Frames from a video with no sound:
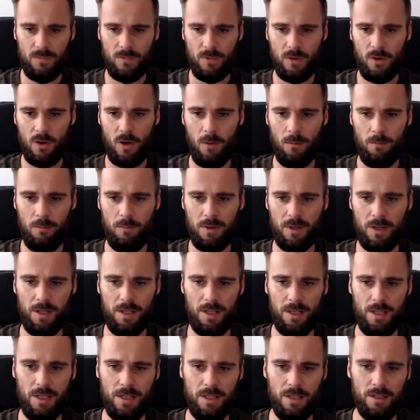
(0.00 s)

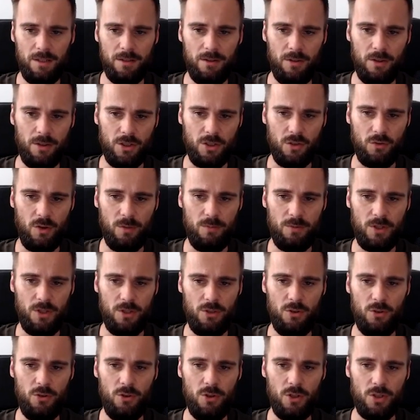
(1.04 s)
company description,
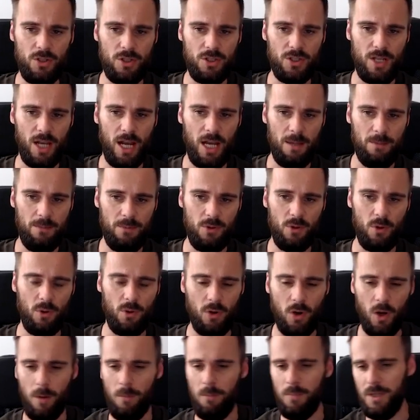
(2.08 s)
you just type your
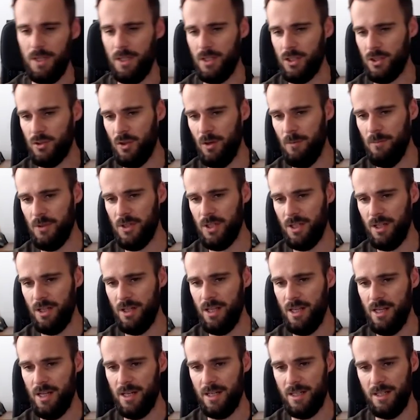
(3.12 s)
company description
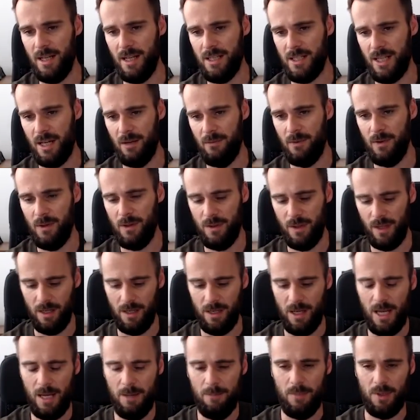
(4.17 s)
here, and that's
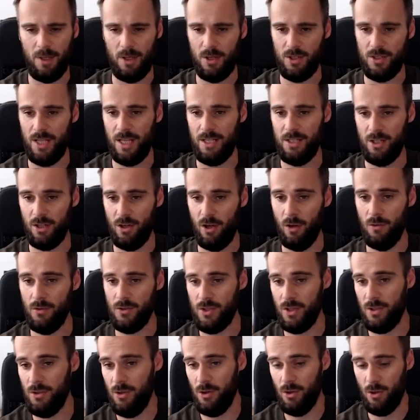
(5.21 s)
everything, because there's a
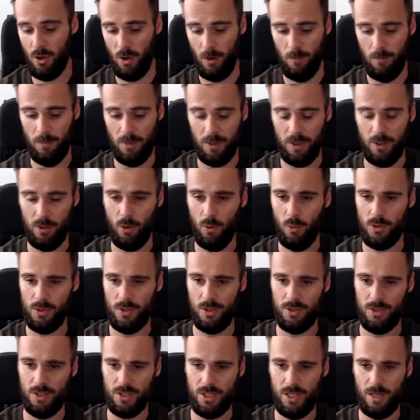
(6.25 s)
constant. Your company always
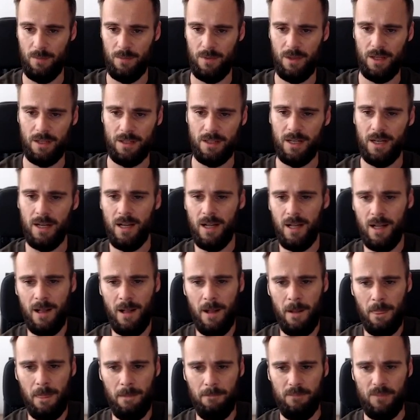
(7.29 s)
does the same thing.
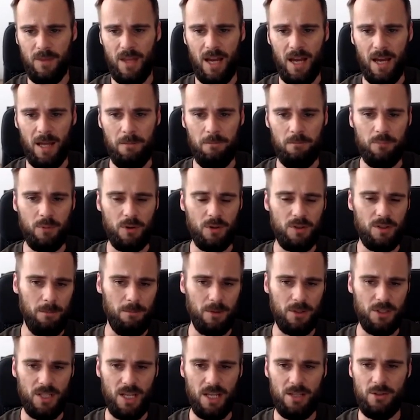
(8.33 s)
Then
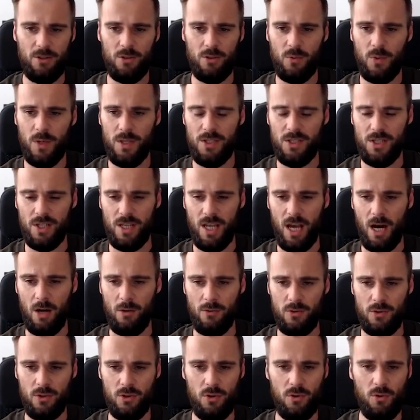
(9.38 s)
pretend you're reaching
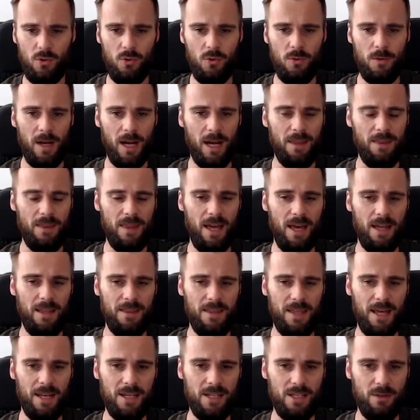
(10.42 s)
out to, and then
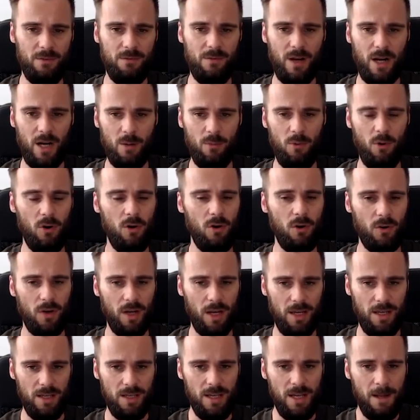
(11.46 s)
that is the variable.
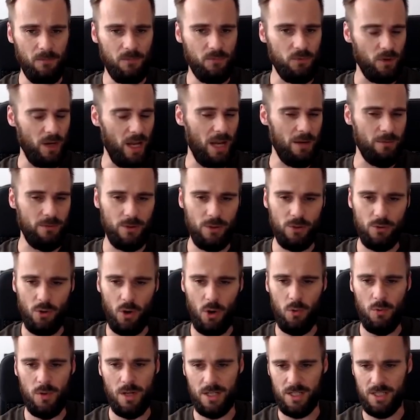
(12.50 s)
Okay, for every
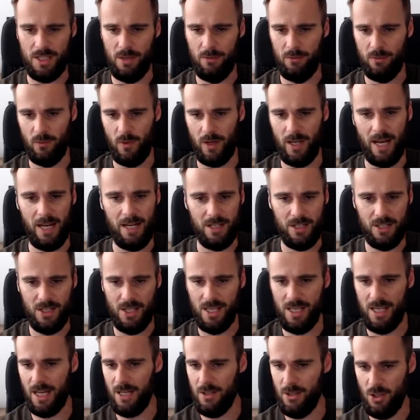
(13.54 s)
row that is different, right?
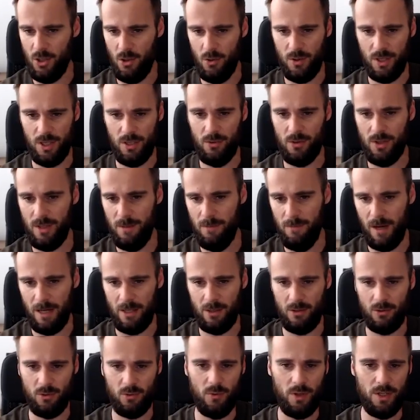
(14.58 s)
NSC, Joe Gilkey,
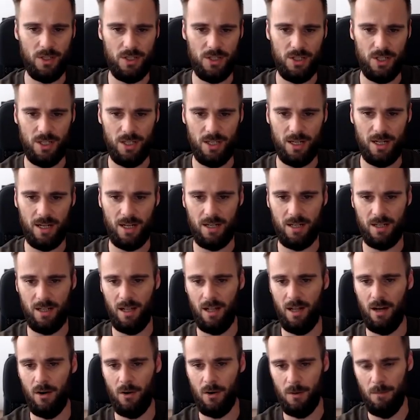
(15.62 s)
Michael Ritchie,
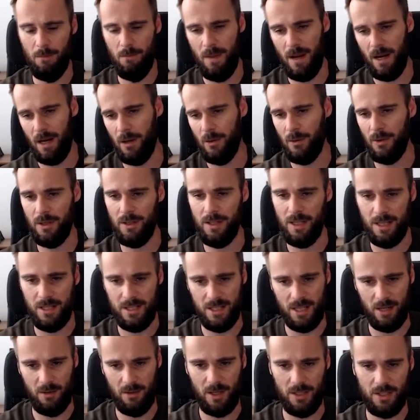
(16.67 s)
Clark Barron,
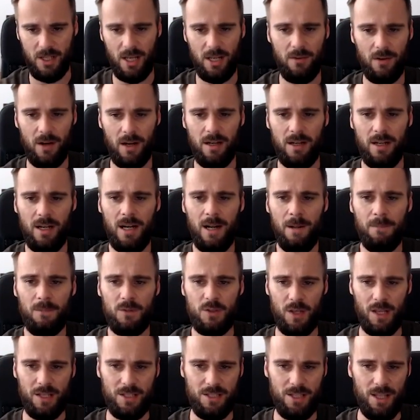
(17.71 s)
etc., etc.
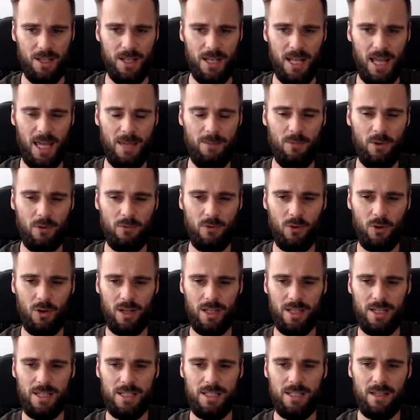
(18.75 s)
So that's the name of your
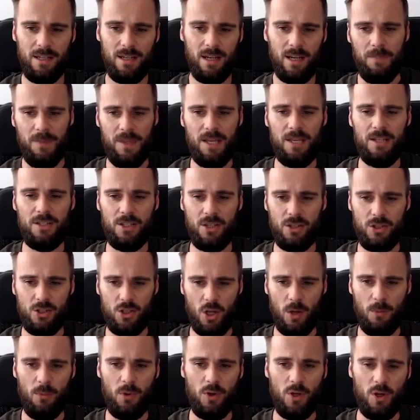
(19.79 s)
lead. This is a
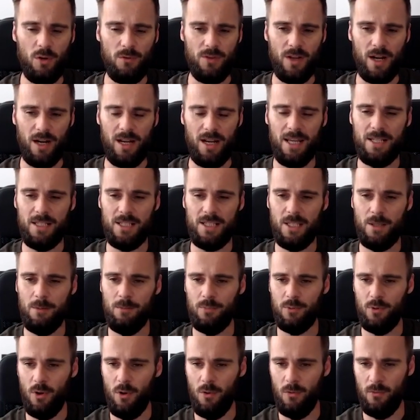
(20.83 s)
summary of their LinkedIn
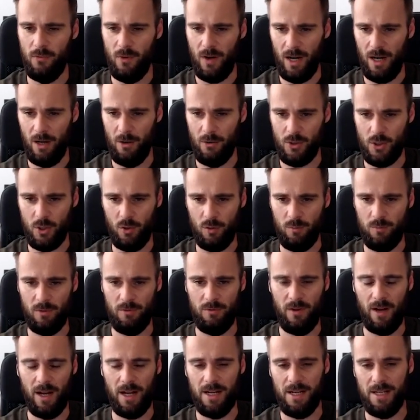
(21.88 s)
profile. So we're
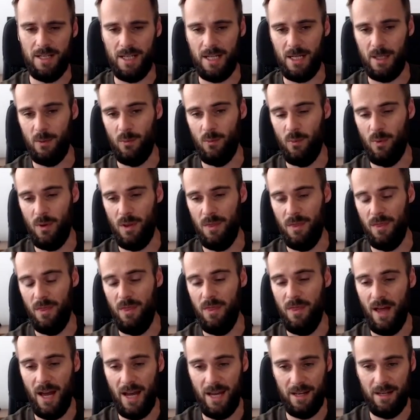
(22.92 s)
providing it with
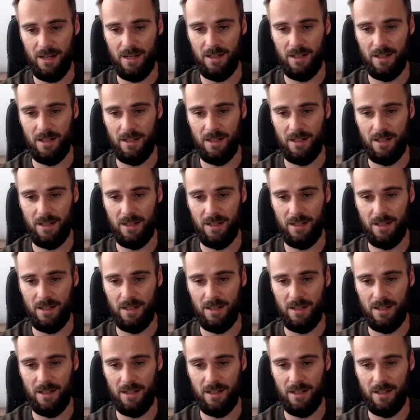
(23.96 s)
that